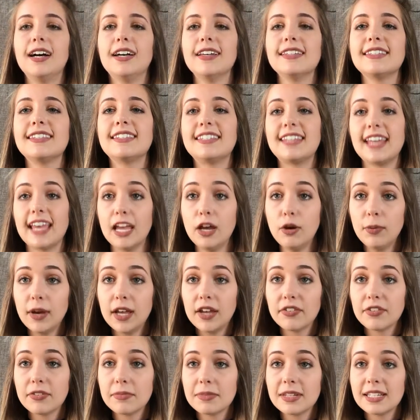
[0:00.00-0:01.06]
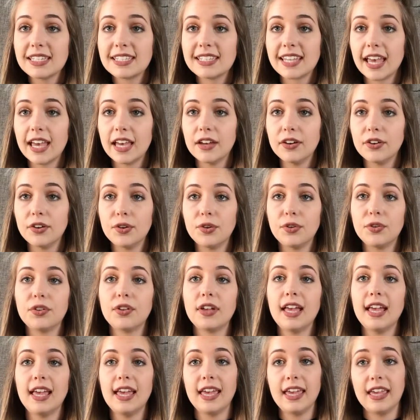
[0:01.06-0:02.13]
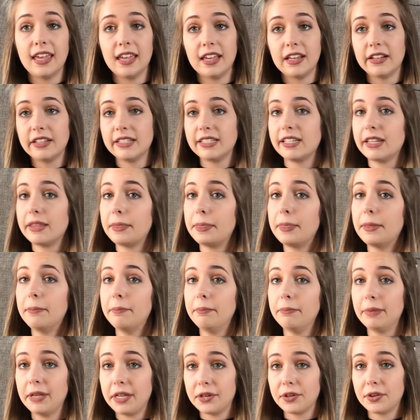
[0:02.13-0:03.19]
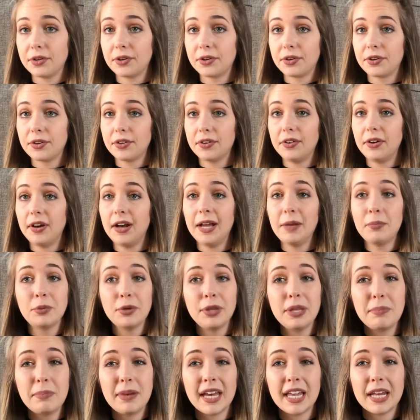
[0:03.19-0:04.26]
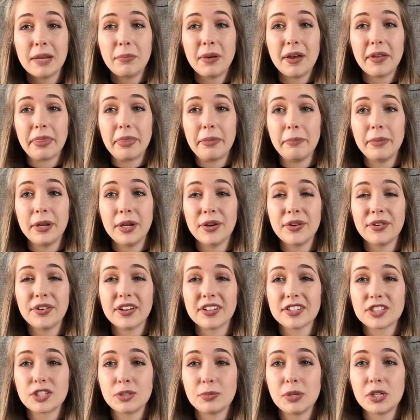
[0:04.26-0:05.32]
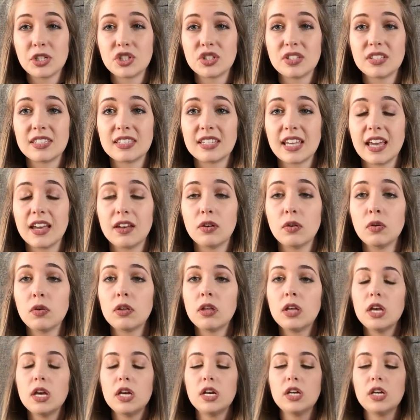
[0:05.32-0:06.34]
Stay away from the scale and the mirror. I'm really bad about the mirror, not so much the scale.